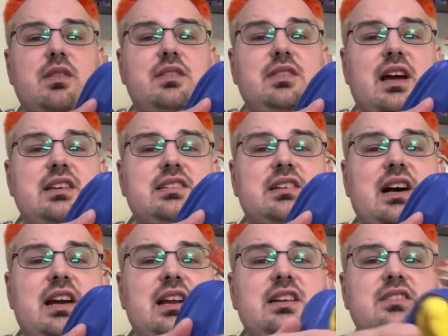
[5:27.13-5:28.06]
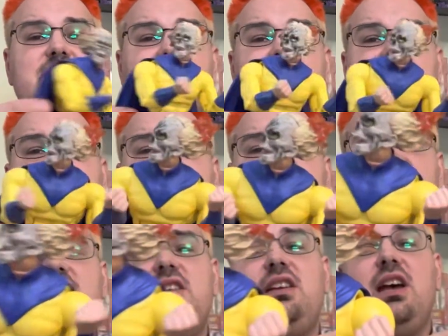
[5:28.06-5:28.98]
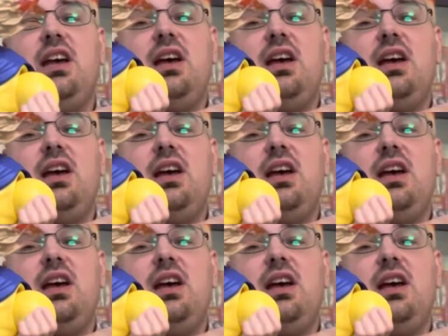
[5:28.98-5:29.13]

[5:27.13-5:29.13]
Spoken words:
nice lighting so you can see